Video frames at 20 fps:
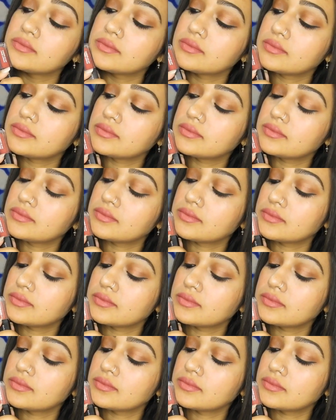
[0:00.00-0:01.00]

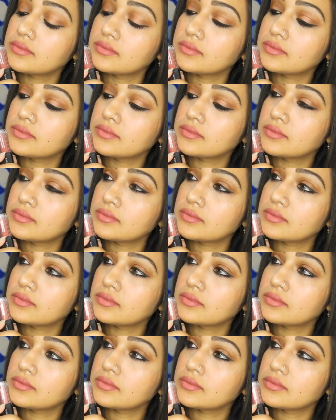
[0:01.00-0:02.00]

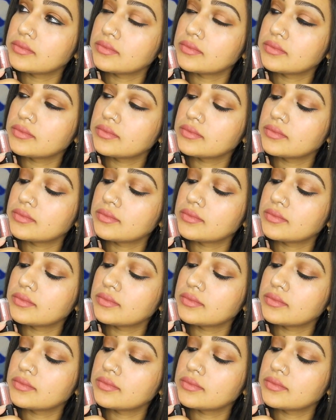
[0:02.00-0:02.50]
Nothing is said.